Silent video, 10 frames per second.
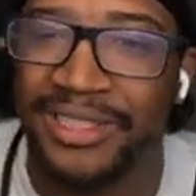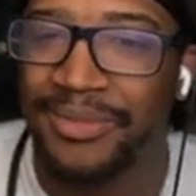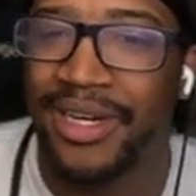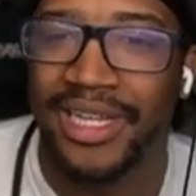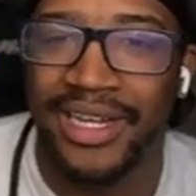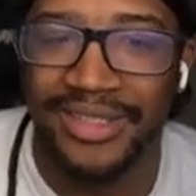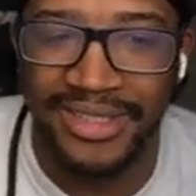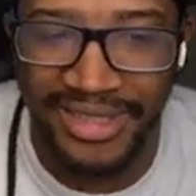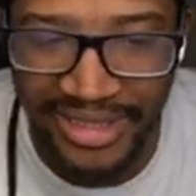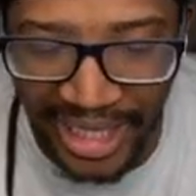the ball out. This
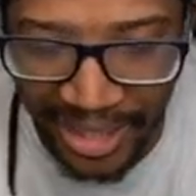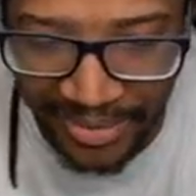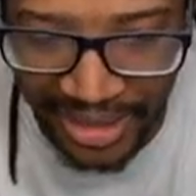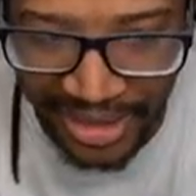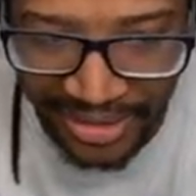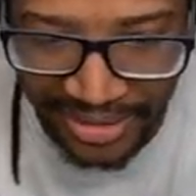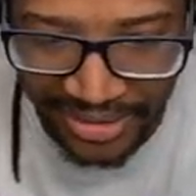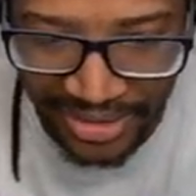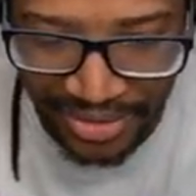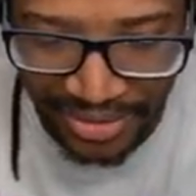damn KO
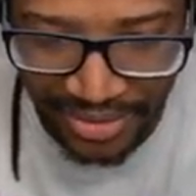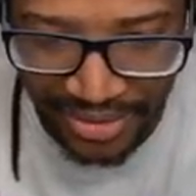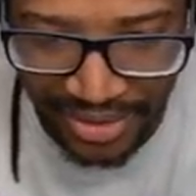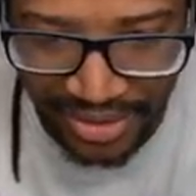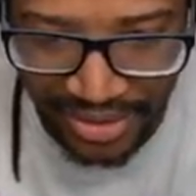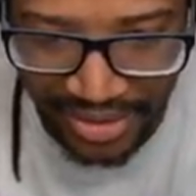just ruined it.